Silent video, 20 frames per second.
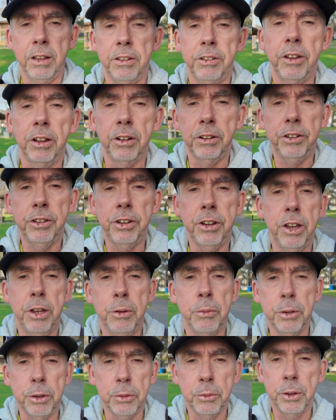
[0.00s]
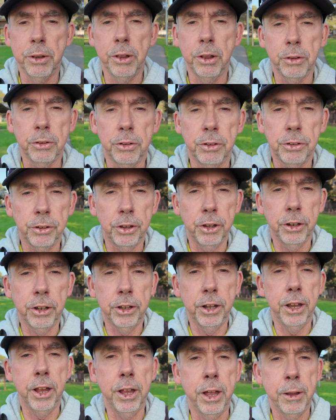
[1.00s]
So I'll show you what the weather looks
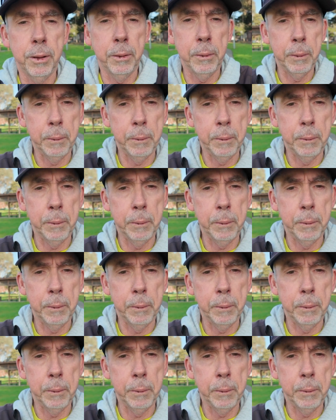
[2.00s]
like now.